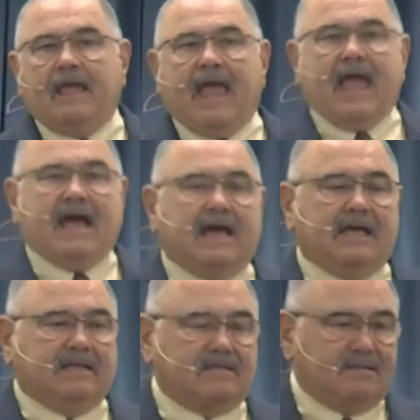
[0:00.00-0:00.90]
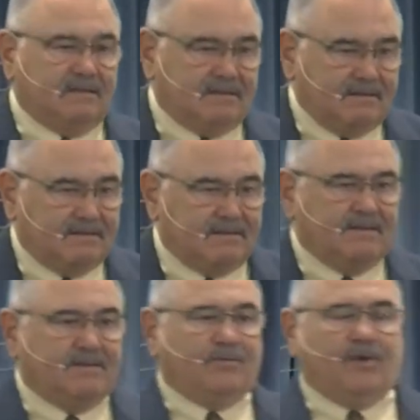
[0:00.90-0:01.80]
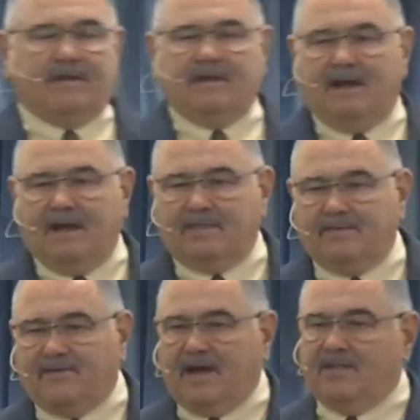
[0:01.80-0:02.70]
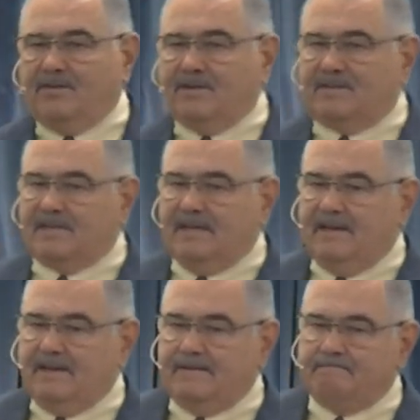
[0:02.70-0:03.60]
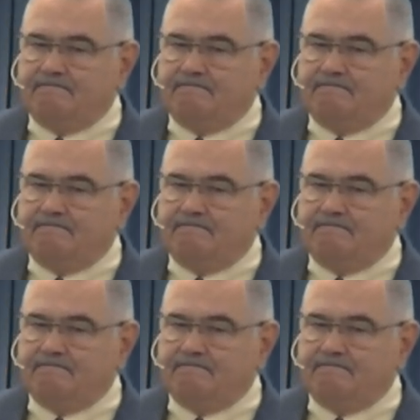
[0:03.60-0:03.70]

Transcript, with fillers: as what God the Father had said.